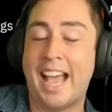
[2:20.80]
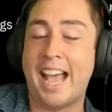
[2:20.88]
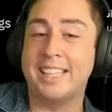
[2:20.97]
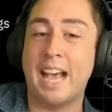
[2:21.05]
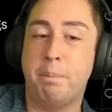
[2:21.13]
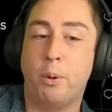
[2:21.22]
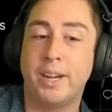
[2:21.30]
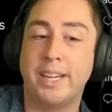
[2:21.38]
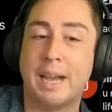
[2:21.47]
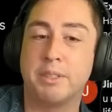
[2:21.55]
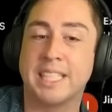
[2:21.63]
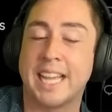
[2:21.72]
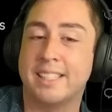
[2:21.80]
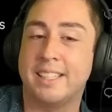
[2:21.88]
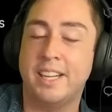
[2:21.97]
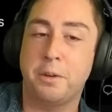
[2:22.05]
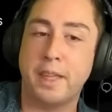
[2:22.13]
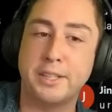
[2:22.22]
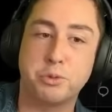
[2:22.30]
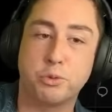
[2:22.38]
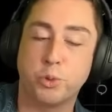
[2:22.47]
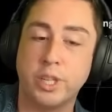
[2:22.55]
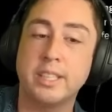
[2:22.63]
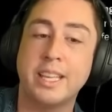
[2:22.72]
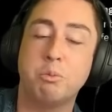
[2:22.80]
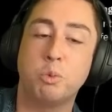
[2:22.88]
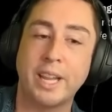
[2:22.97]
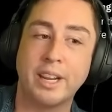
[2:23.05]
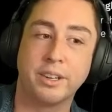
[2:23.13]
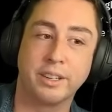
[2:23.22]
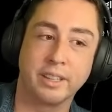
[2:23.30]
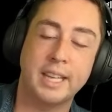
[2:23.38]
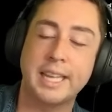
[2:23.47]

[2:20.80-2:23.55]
at that point I was like, you know, that's really weird.